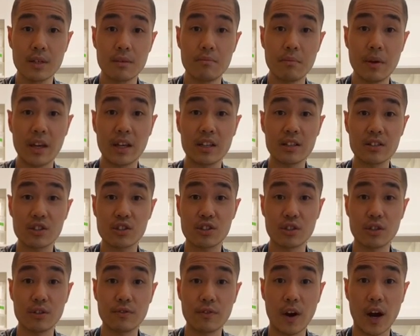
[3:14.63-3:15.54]
Making
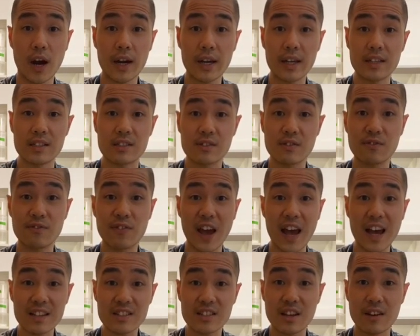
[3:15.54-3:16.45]
stir fry is
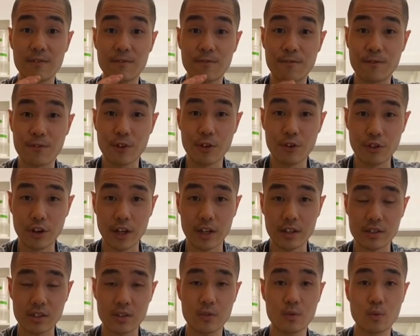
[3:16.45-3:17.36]
fast and
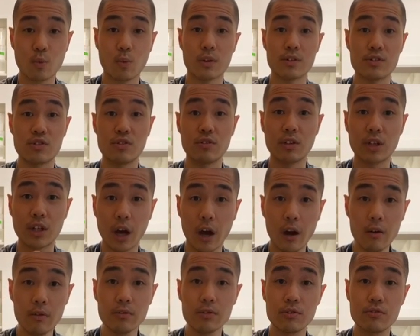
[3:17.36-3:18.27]
furious. Once you
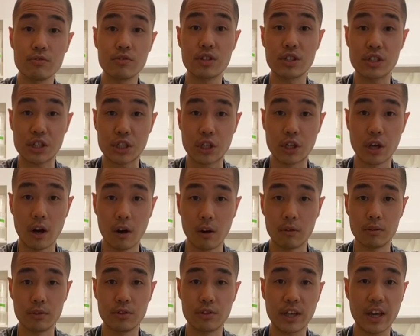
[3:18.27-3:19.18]
go, you just
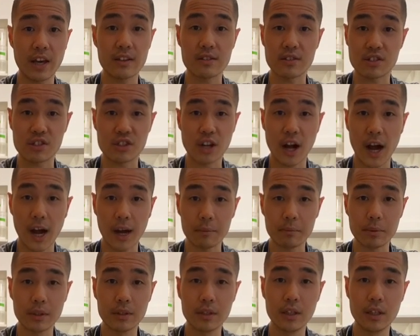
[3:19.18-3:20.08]
go. You can't stop.